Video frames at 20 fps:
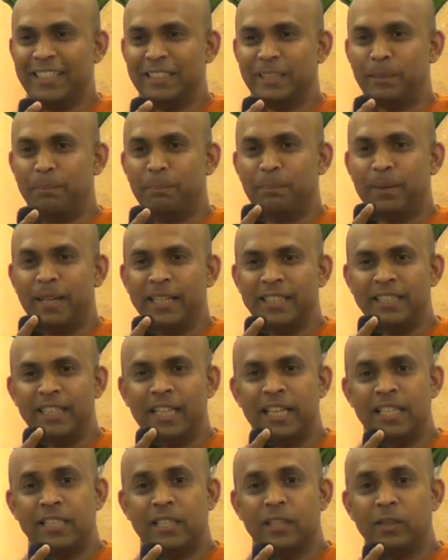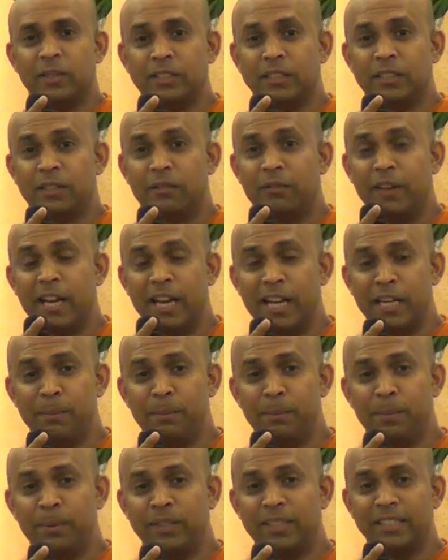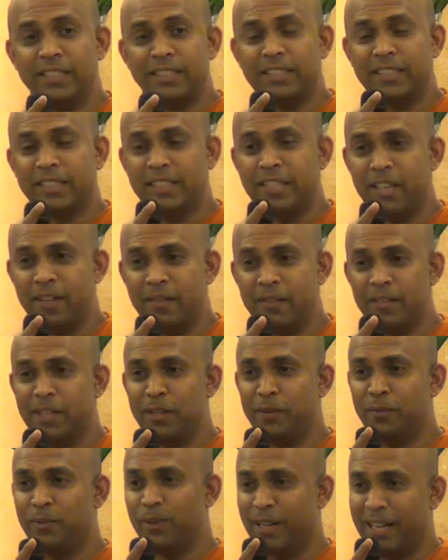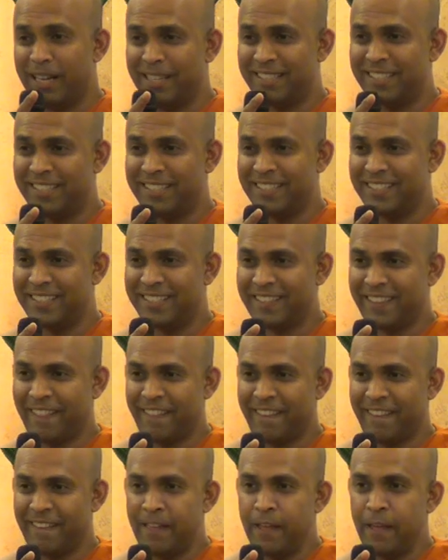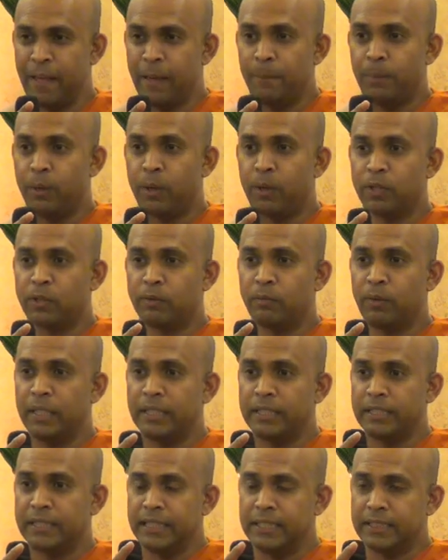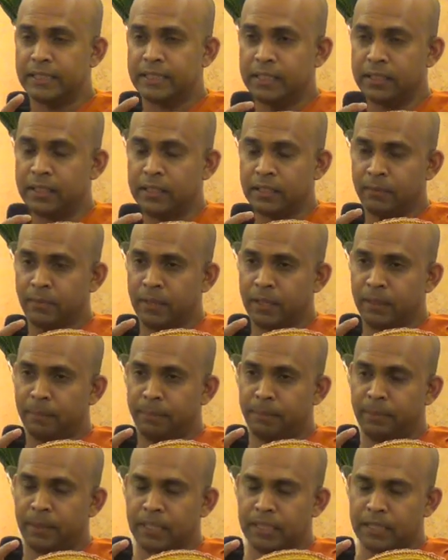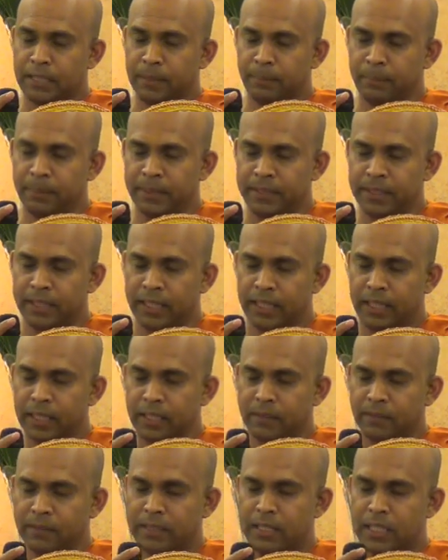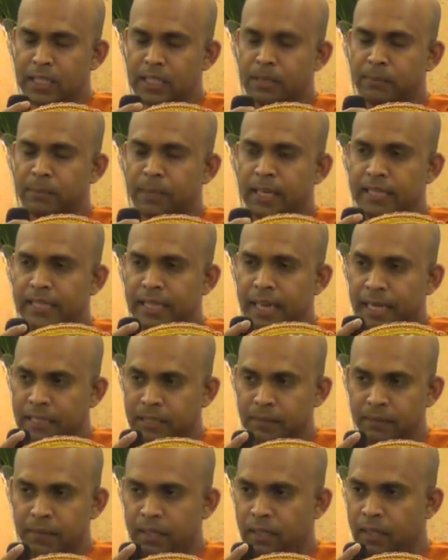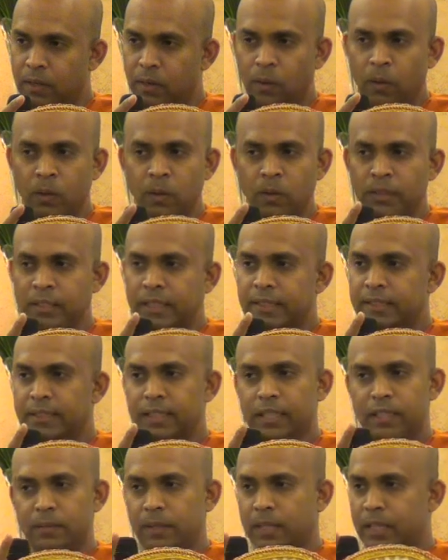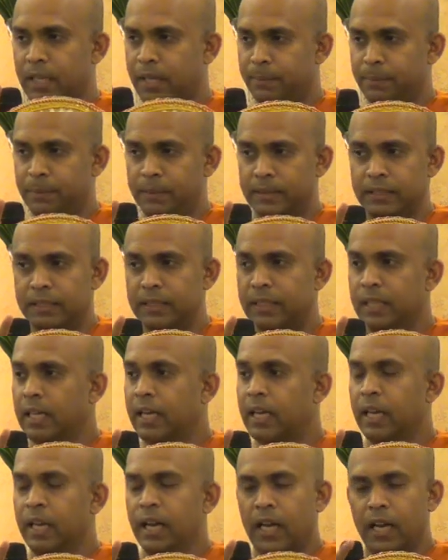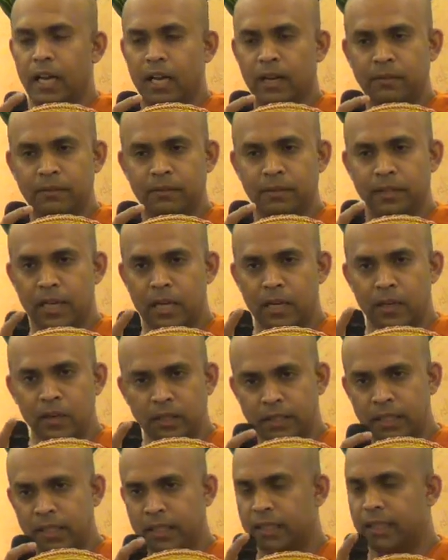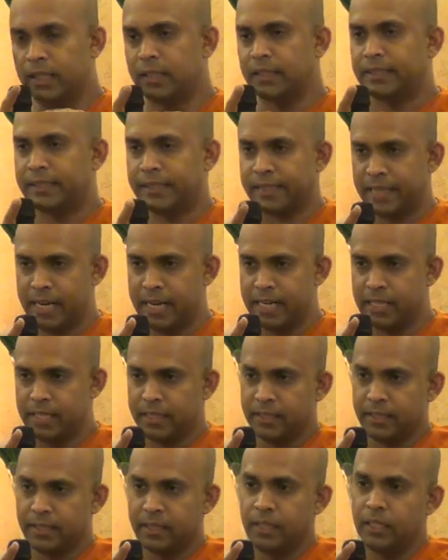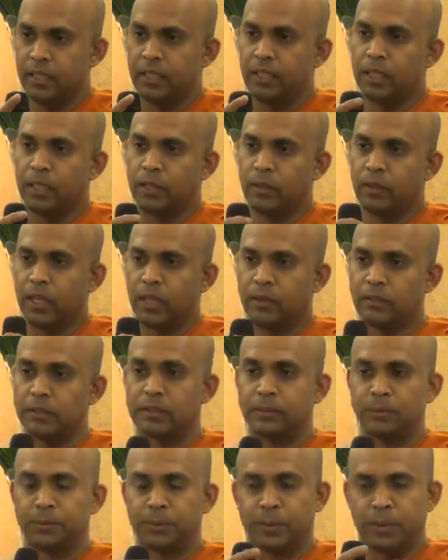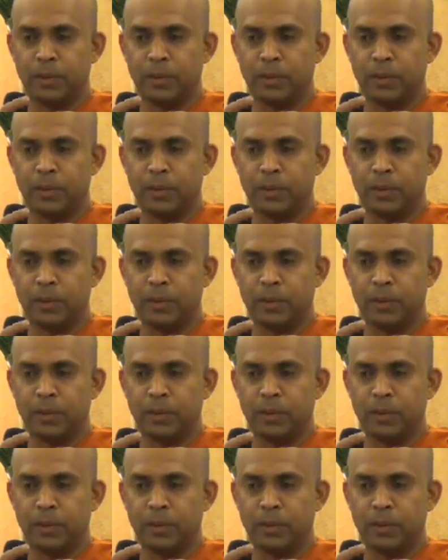The breath is the very important savior for us. Because when these things, when the sympathetic nervous system gets activated, all these things will happen. We are not thinking straight. Our